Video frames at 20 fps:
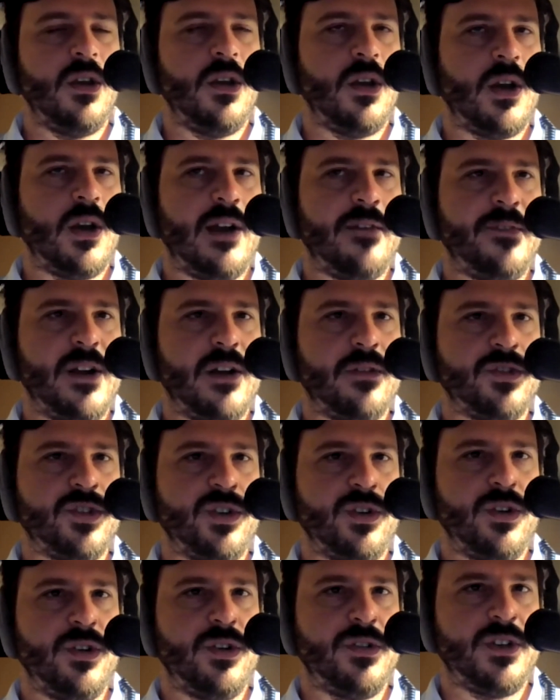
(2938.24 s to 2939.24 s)
I've now
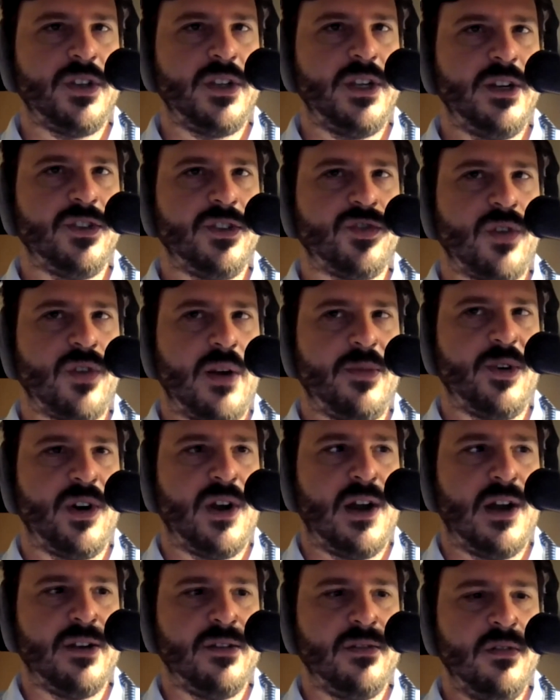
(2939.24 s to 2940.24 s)
turned key describer
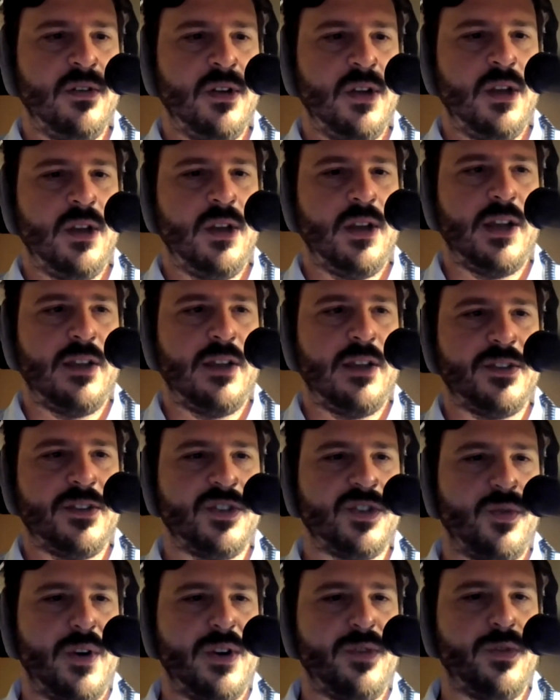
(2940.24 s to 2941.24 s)
on, and this is
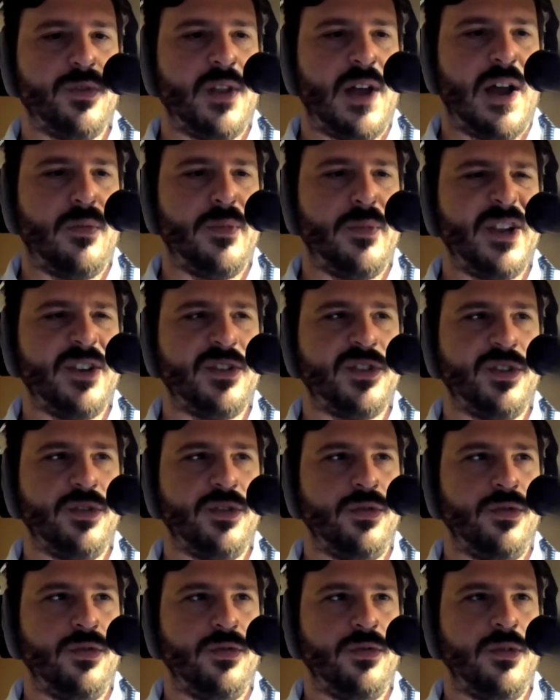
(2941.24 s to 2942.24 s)
going to allow me
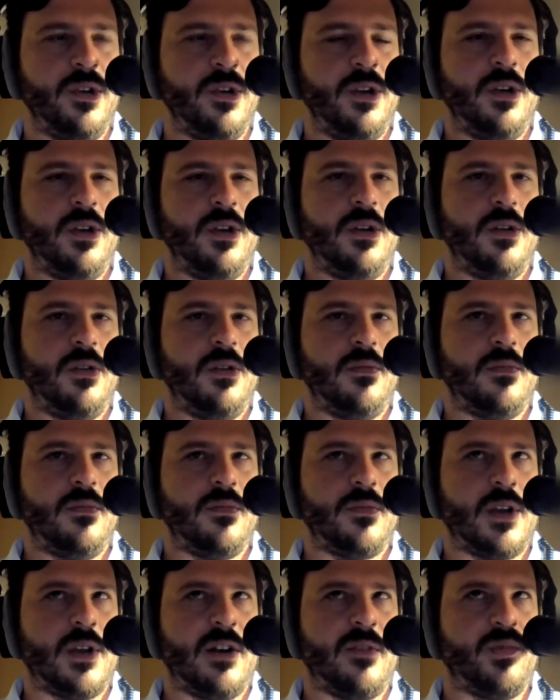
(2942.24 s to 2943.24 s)
to
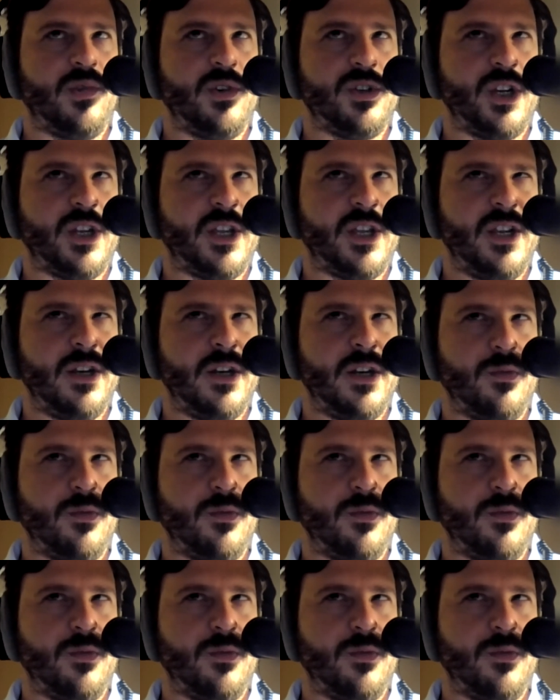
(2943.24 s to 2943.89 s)
kind of push a key and hear